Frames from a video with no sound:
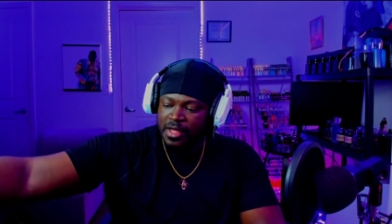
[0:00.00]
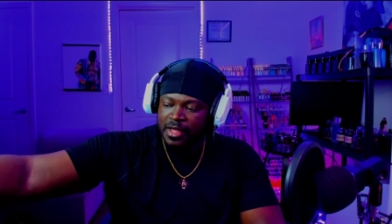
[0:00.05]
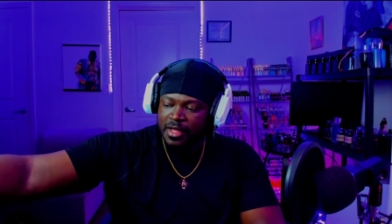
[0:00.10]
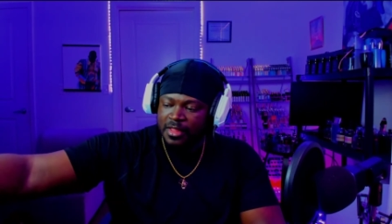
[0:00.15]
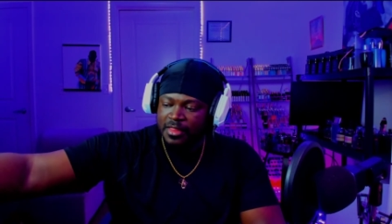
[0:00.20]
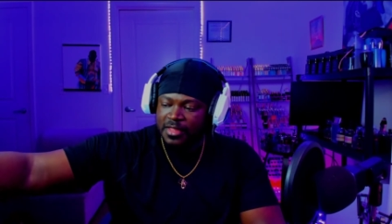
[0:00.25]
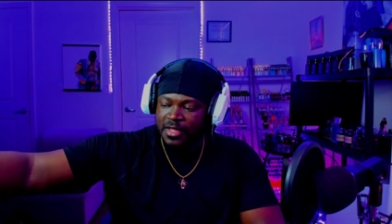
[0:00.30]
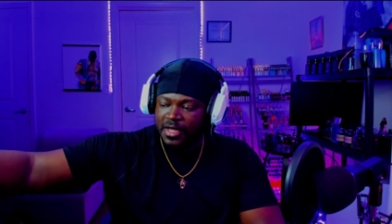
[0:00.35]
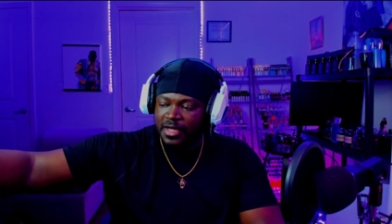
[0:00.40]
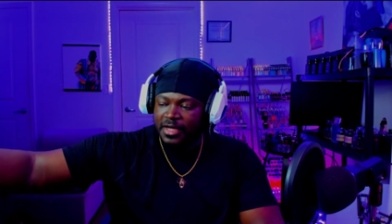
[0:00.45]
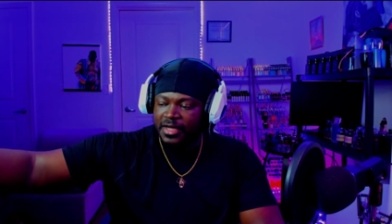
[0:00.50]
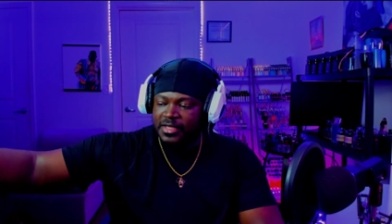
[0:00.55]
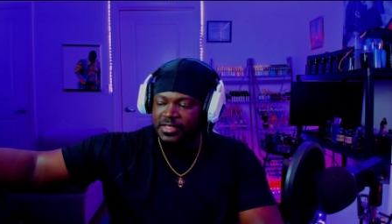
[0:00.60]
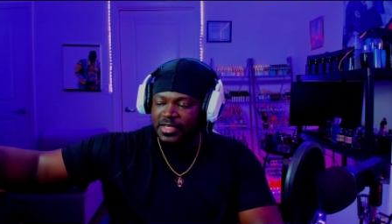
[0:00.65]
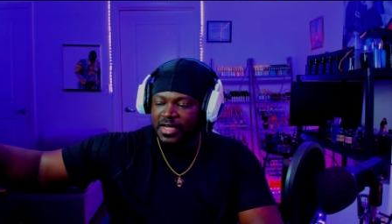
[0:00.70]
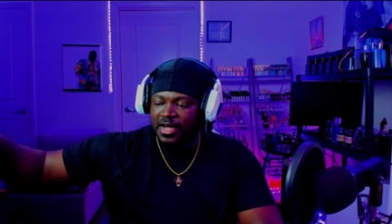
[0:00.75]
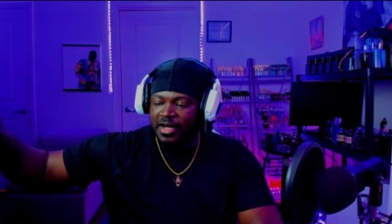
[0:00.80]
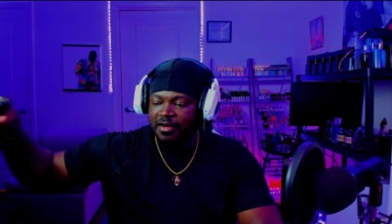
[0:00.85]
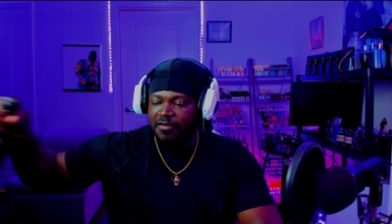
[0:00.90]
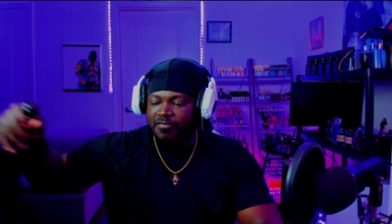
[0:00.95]
They each
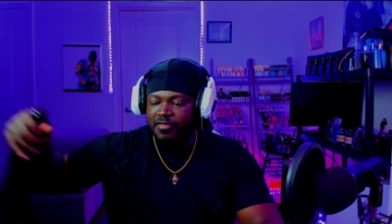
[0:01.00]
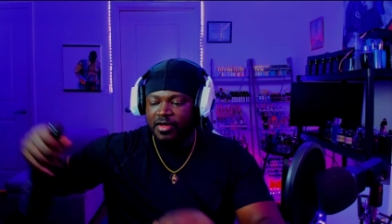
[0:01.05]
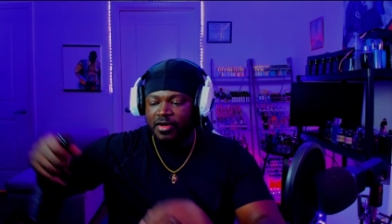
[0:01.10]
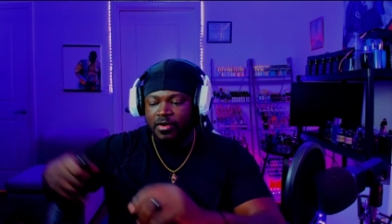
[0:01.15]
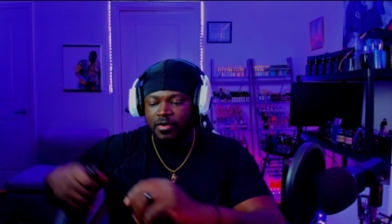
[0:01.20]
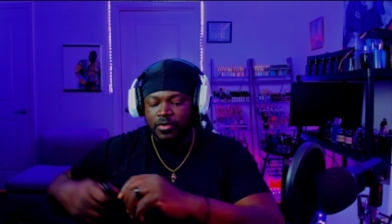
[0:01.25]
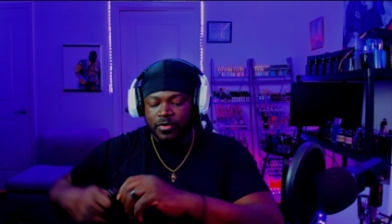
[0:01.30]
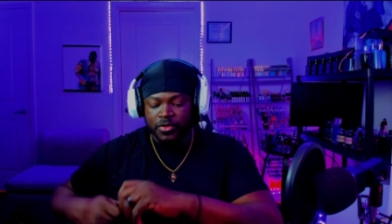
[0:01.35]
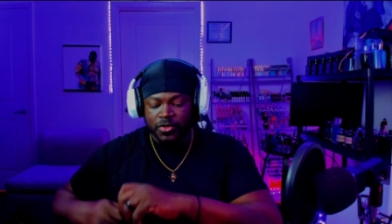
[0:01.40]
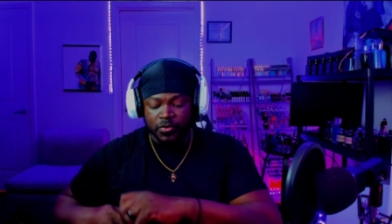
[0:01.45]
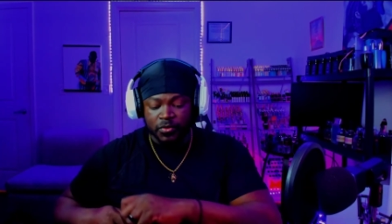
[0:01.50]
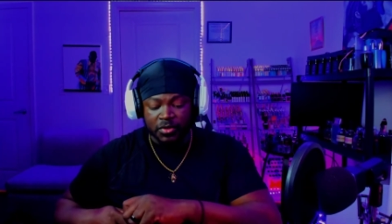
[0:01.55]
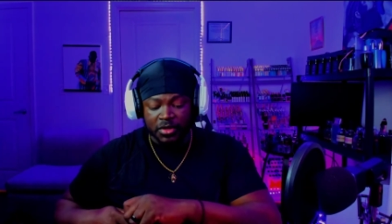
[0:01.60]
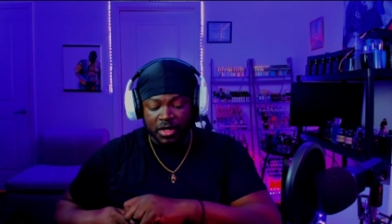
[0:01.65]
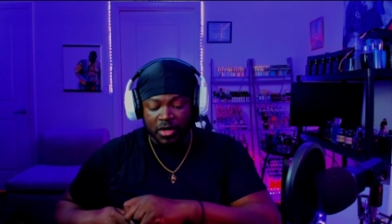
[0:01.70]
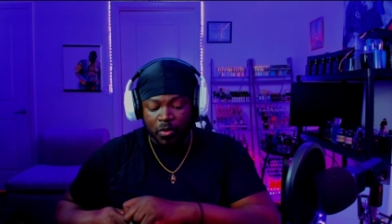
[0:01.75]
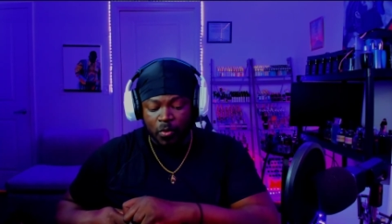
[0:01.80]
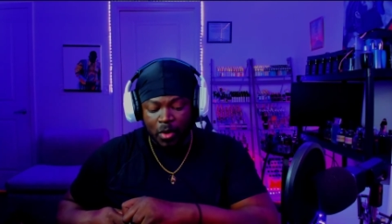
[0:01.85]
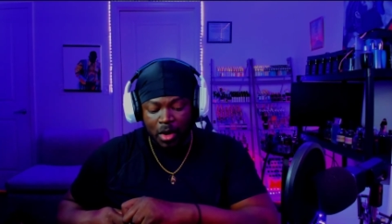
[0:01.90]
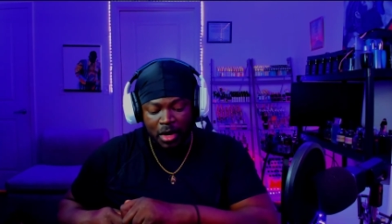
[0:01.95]
have their own unique
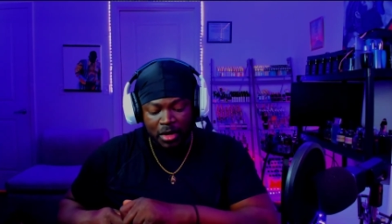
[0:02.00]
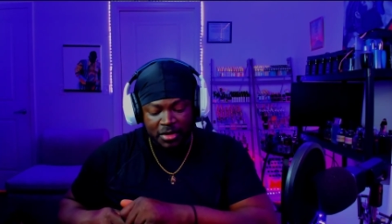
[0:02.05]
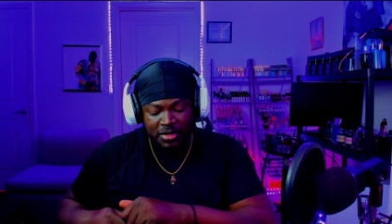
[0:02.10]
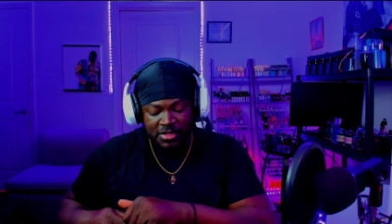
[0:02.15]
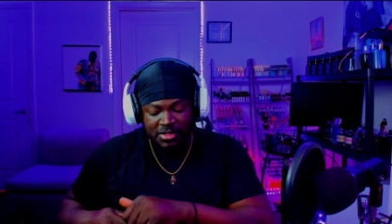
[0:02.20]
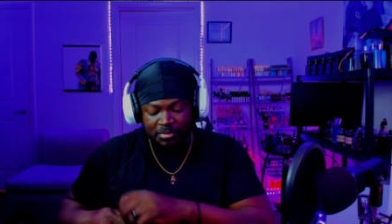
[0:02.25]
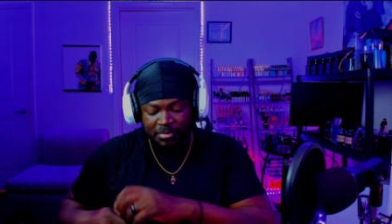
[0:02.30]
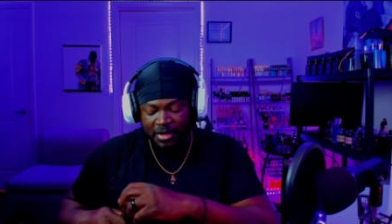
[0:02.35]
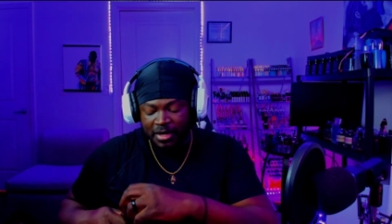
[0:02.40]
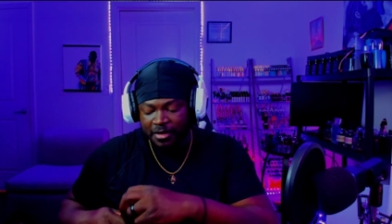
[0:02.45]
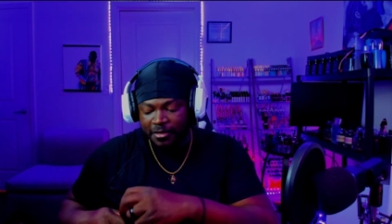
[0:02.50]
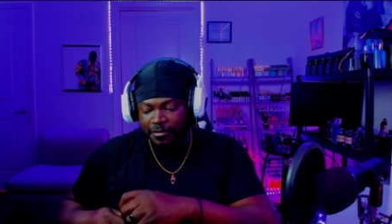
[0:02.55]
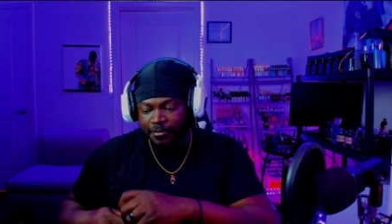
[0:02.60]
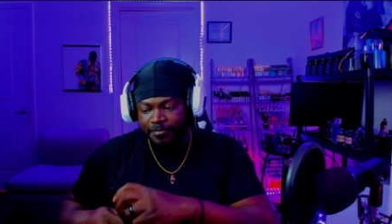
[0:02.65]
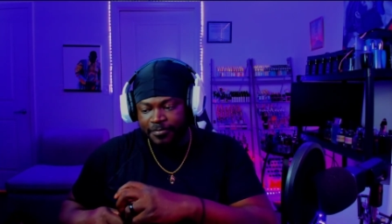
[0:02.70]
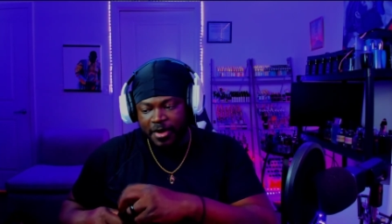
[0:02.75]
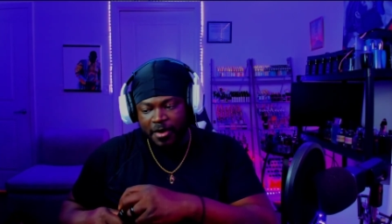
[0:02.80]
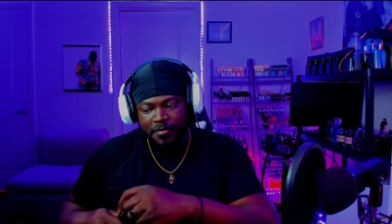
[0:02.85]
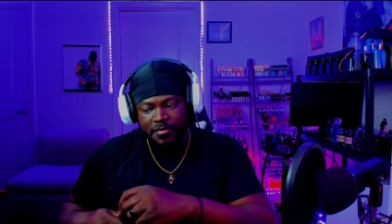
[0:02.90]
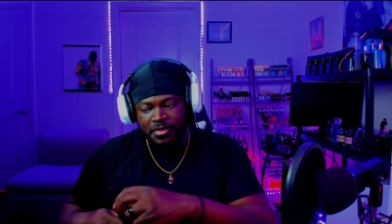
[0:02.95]
qualities about them.
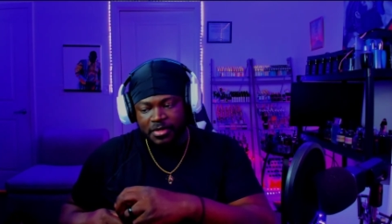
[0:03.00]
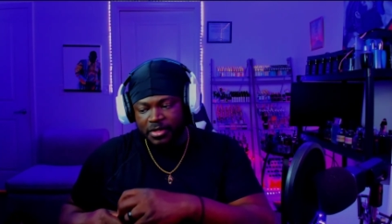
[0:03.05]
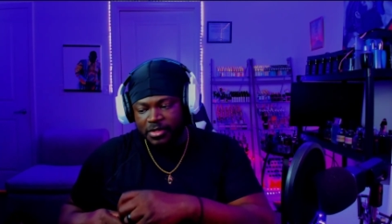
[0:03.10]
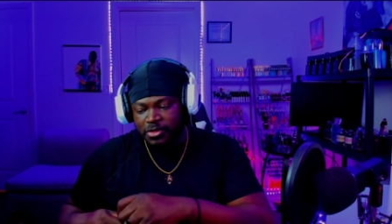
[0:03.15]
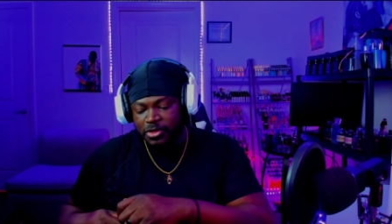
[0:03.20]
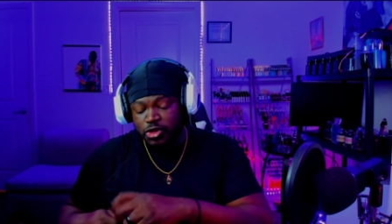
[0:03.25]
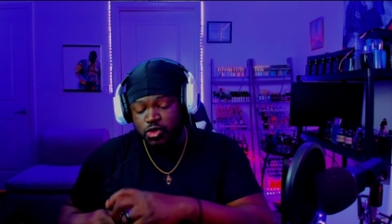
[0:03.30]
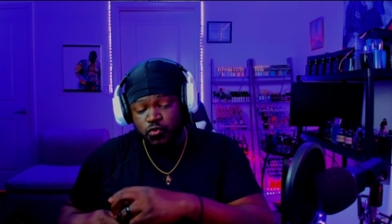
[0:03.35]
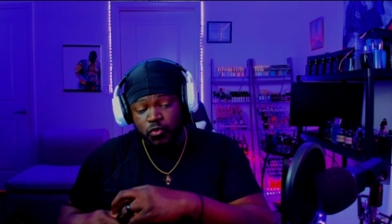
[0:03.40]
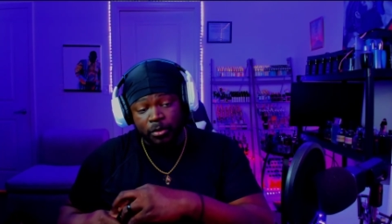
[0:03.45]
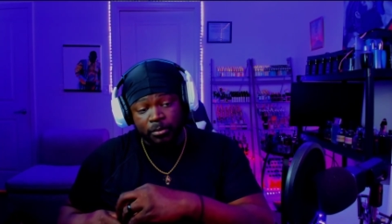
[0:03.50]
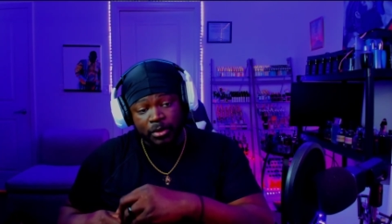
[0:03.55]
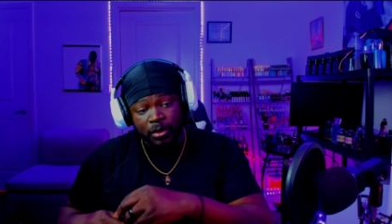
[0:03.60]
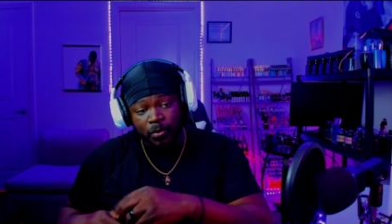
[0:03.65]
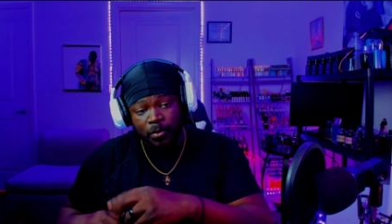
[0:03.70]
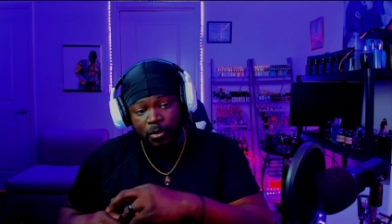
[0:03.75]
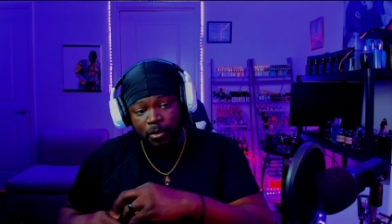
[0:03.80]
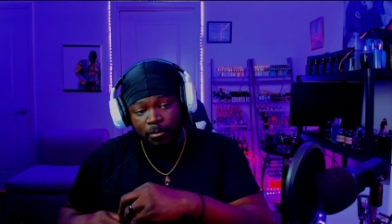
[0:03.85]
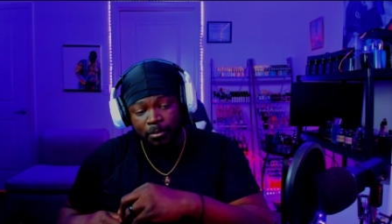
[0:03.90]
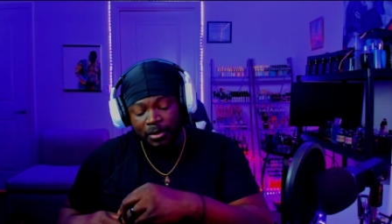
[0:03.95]
Everything is extremely
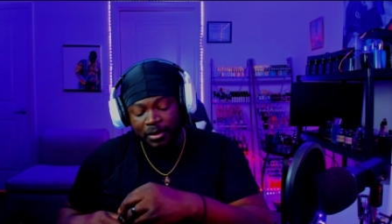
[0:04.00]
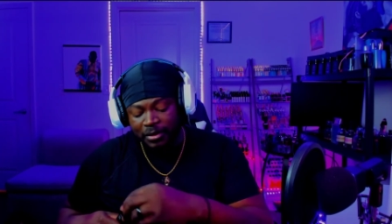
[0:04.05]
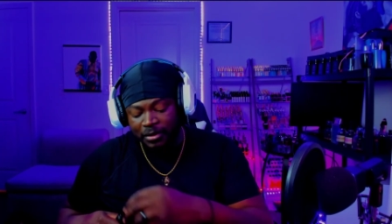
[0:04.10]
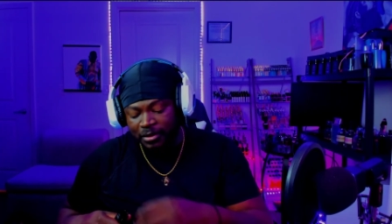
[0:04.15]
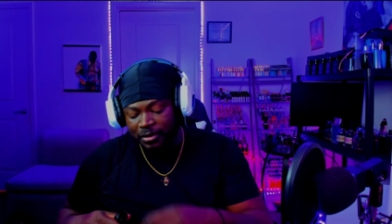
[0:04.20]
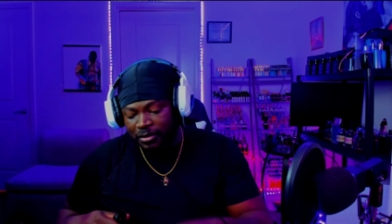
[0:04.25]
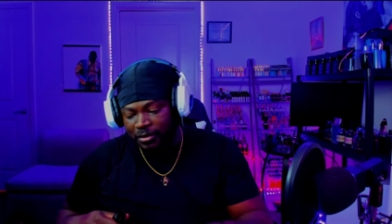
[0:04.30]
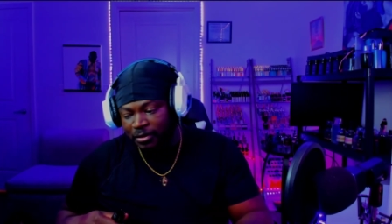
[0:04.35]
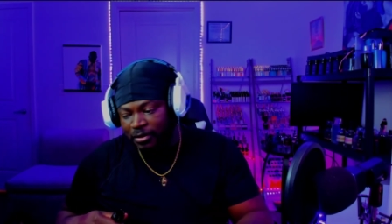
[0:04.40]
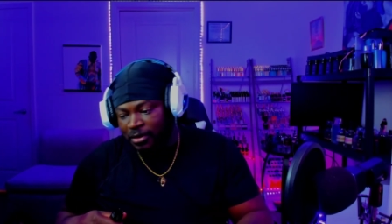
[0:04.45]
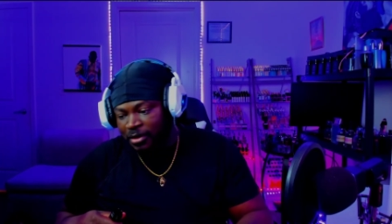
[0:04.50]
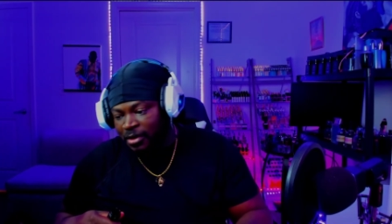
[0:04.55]
well blended.